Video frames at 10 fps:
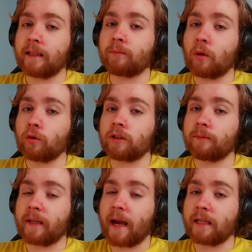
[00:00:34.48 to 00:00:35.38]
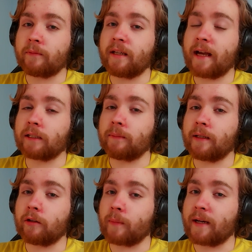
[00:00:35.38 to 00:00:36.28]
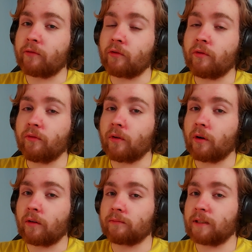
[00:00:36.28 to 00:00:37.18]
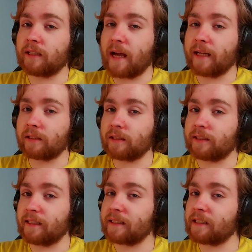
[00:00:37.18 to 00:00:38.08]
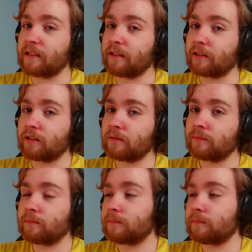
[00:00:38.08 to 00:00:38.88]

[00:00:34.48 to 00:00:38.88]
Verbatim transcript: that poster behind me has been on my room for the last 6 years.